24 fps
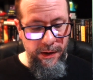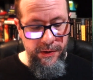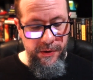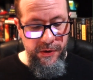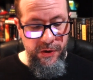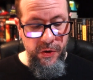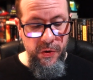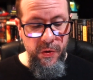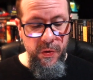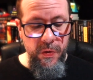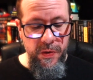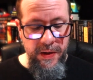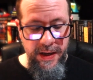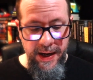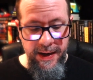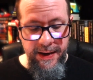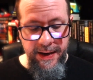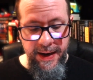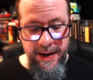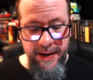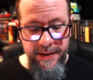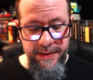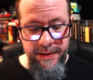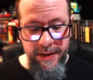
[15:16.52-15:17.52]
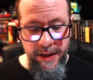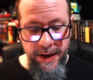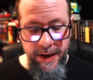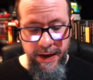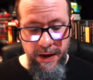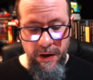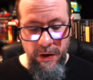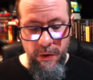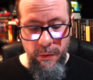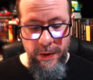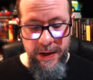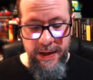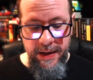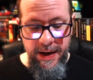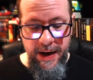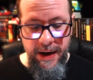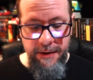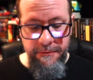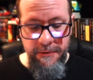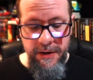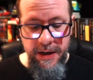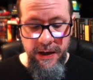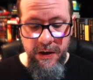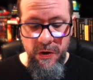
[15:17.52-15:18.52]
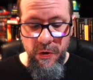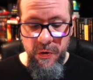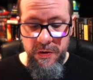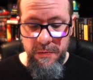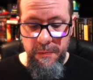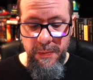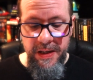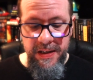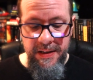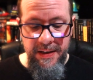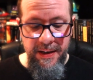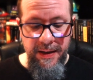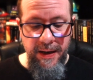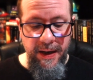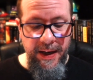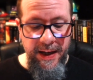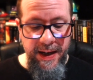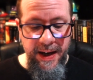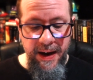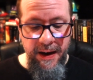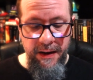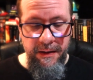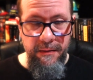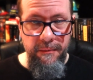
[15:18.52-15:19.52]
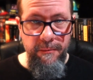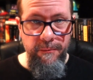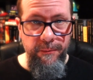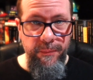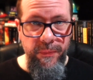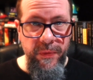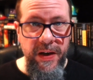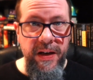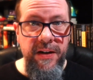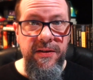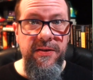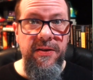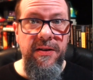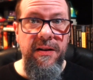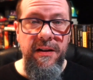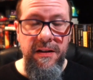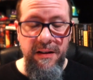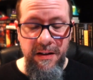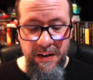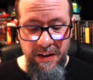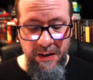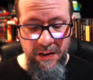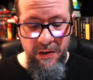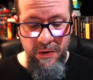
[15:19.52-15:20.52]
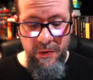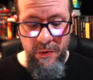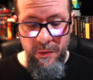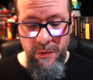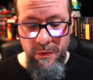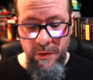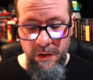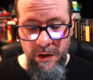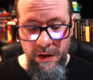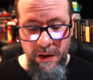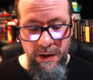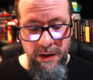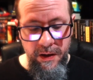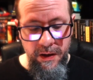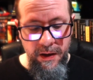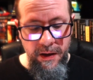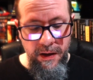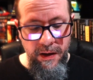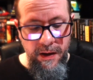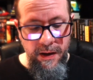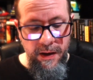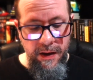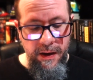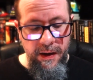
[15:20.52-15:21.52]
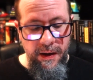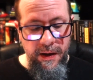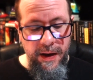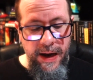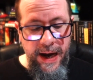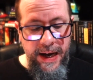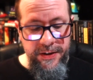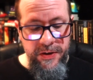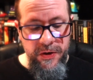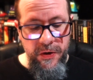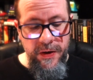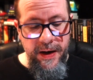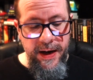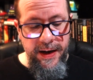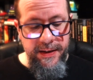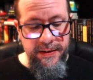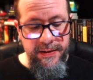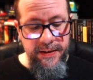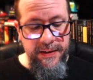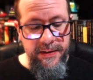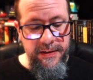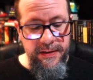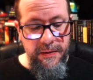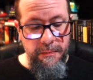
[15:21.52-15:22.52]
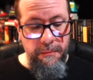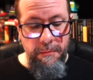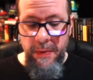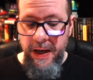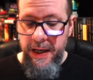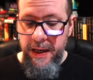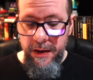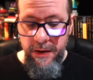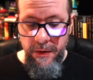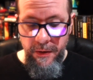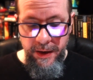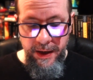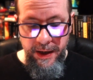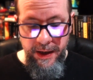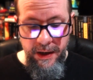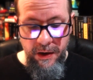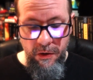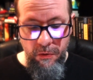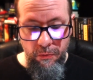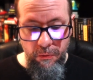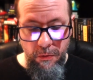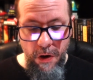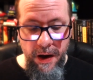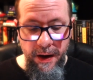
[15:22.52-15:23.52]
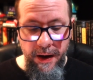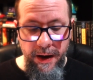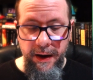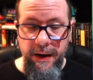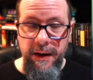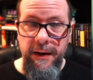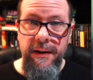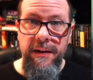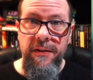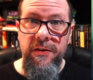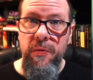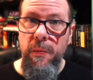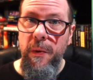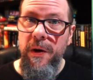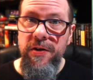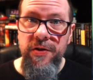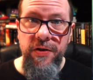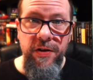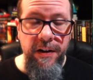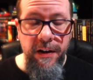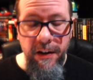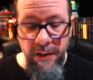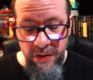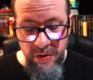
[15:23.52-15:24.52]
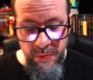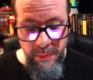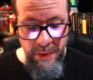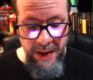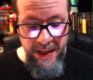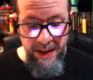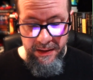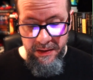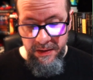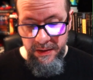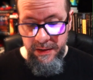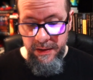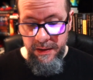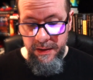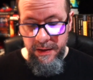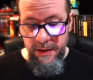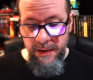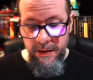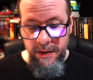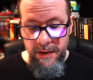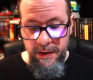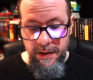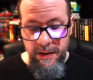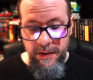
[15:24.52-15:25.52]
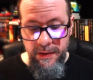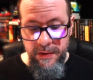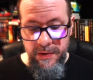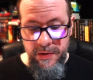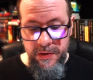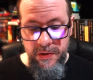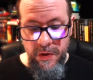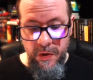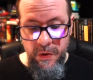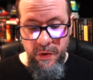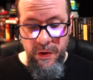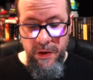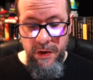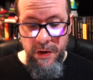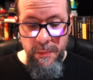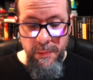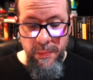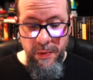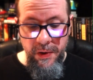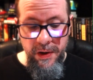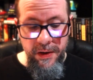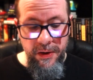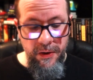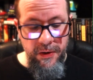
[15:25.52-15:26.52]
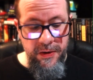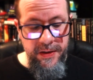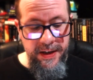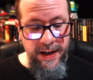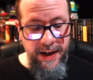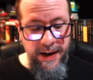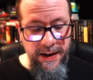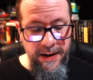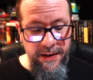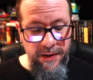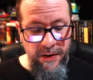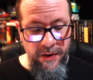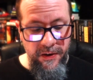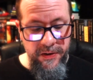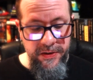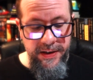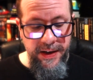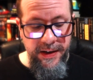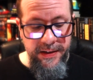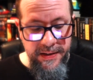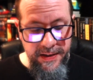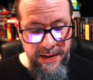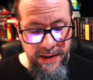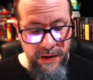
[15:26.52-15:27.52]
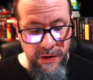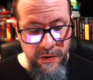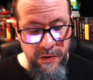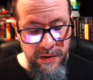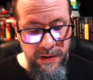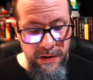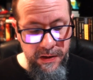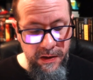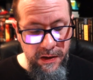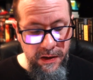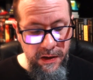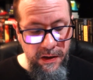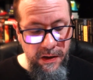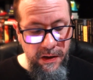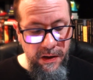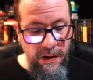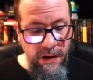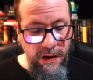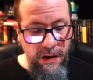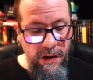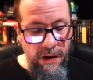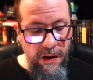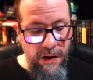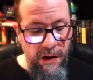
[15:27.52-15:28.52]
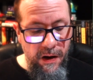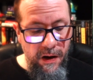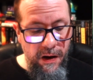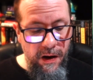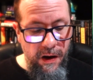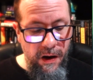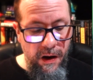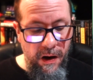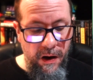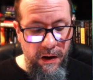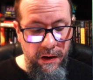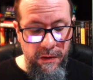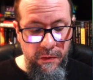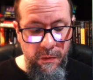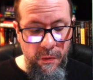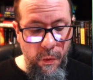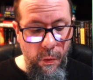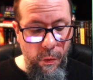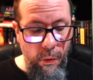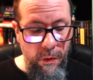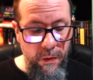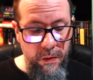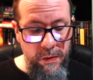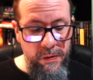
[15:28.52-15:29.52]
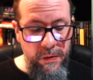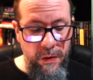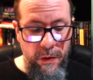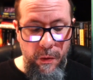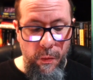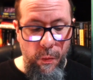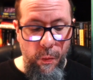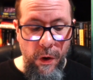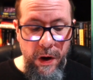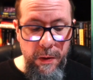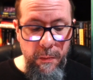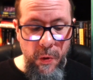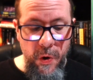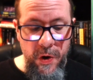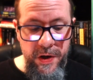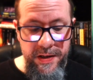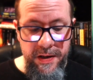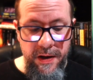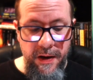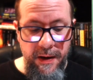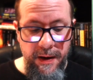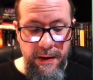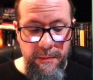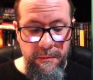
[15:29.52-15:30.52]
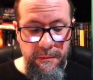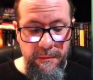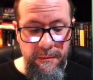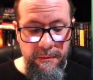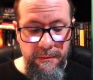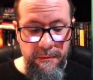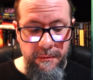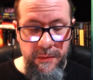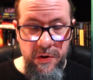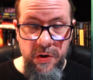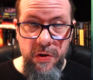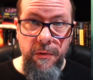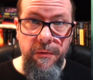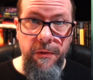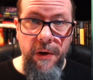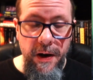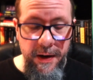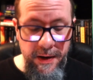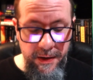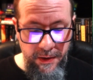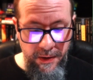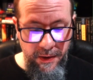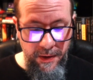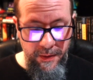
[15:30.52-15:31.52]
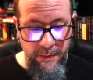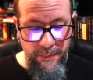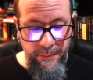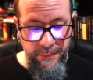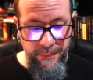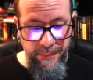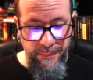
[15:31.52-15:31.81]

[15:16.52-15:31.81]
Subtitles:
2 decades later, when Daphne goes missing again, it's nothing new. As her exes might agree, running is what she does best. So her brother Tanner sets out on one more time to find her.